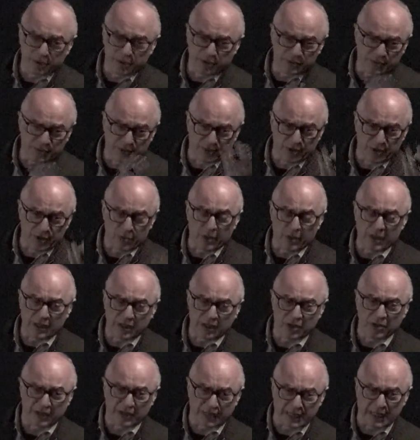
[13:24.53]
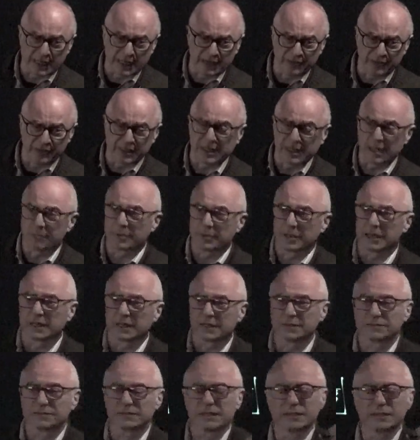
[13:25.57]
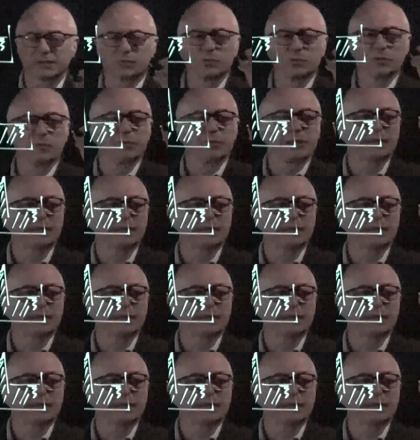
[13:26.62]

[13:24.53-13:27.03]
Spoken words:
If we wait long enough, the capillary rise will be at